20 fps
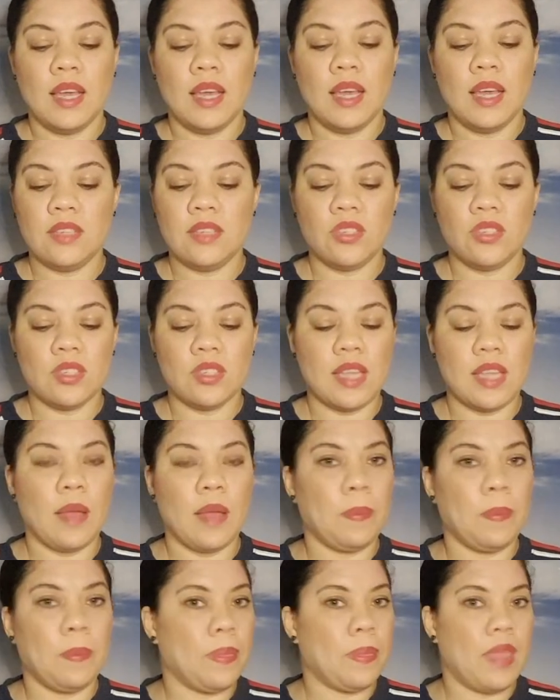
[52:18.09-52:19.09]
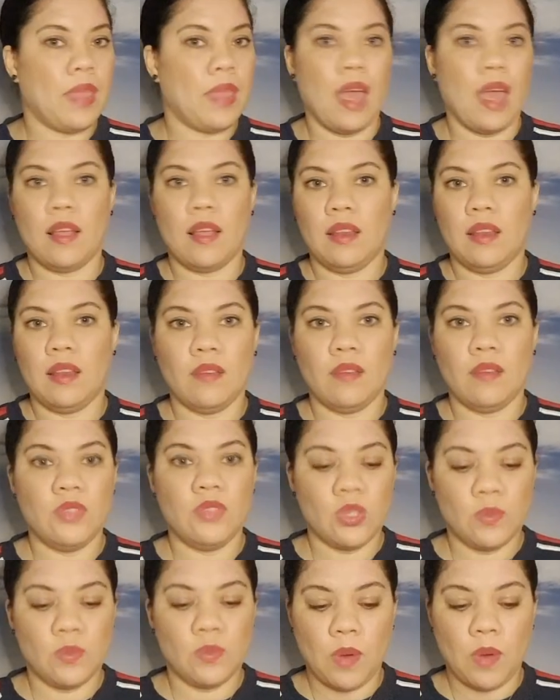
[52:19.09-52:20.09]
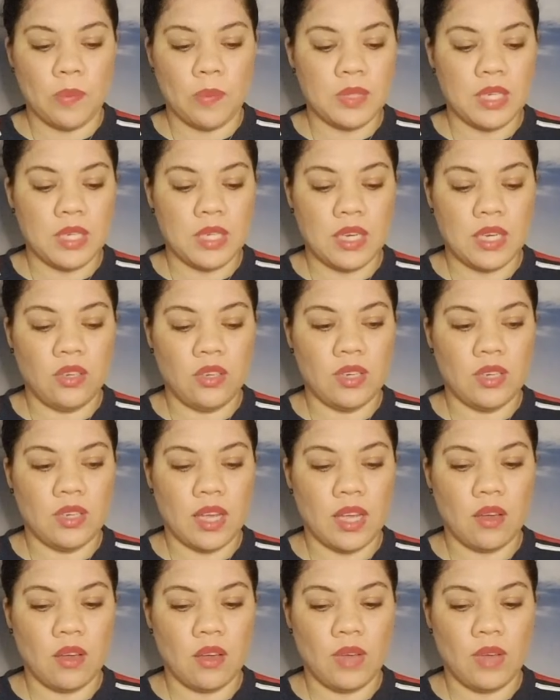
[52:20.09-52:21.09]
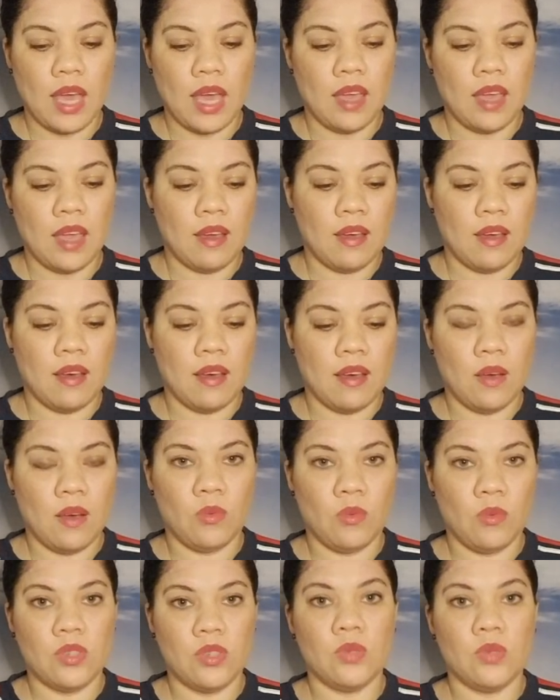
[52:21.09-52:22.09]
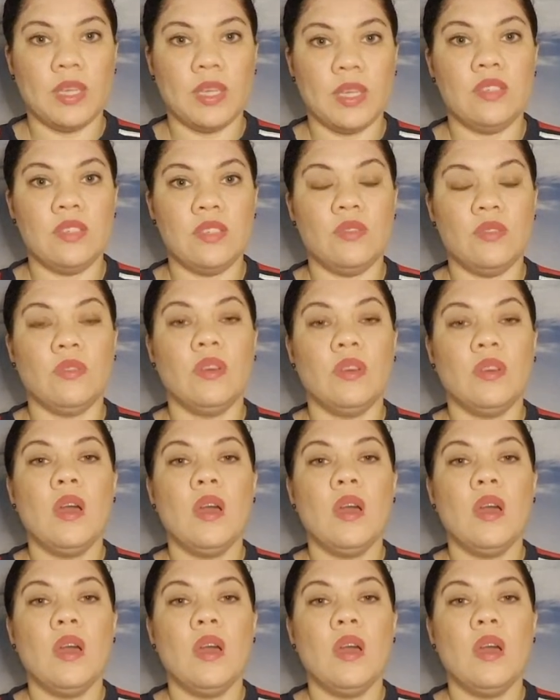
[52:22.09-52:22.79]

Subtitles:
it's just like that love just pops in and you're like, okay, what do I do?